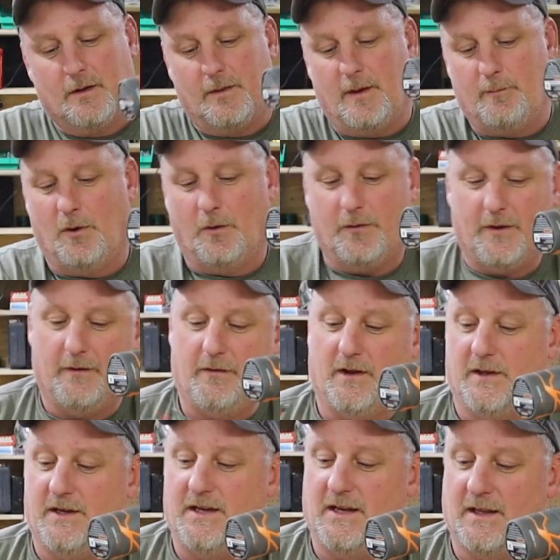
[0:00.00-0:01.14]
They both have
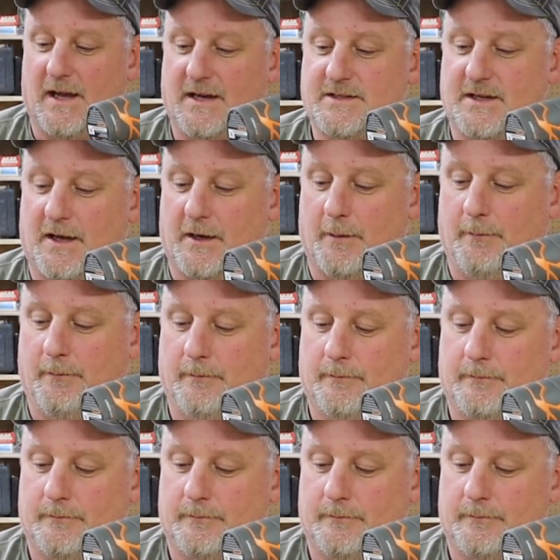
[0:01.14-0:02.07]
LED lights on them.